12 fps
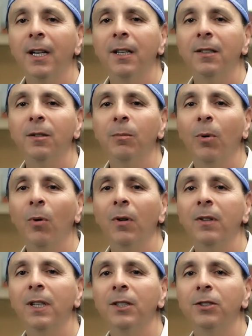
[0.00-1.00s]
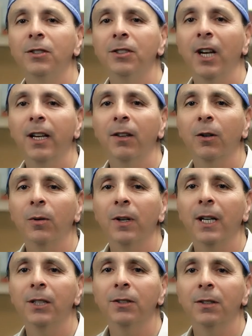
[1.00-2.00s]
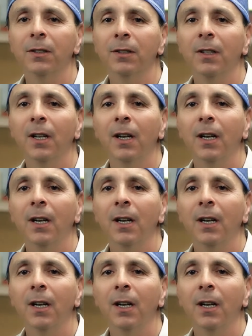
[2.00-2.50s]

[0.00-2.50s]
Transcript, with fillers: it's important that you check the credentials